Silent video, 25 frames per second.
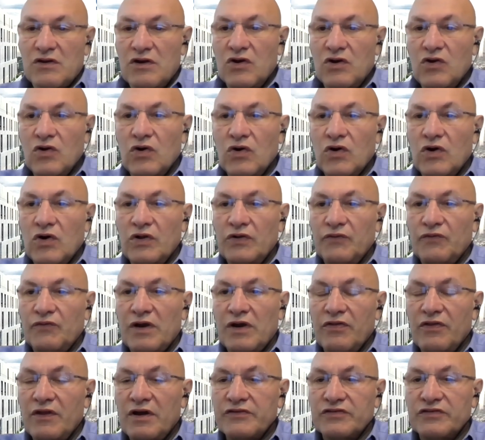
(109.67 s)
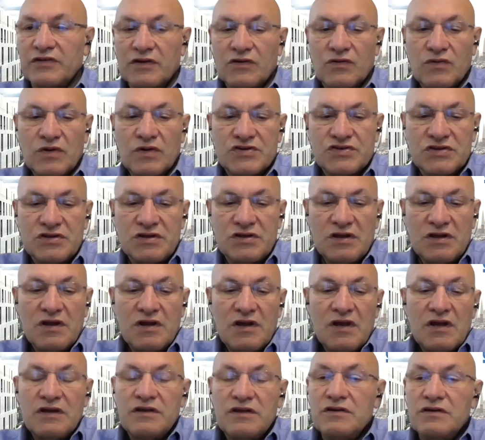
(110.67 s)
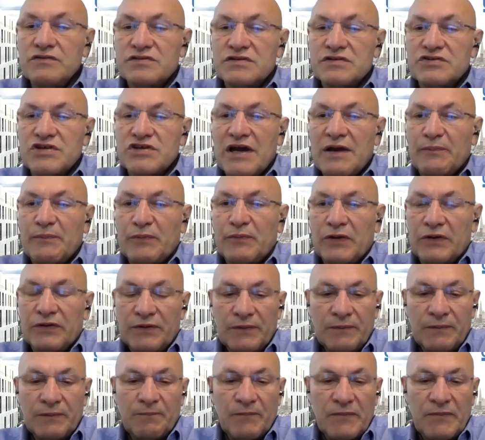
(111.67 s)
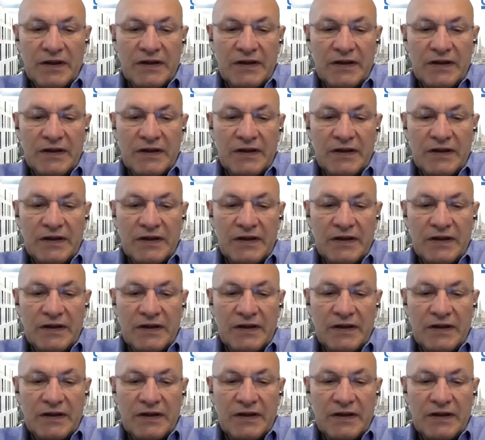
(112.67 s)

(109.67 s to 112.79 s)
or rather than asking a question, use the chat button.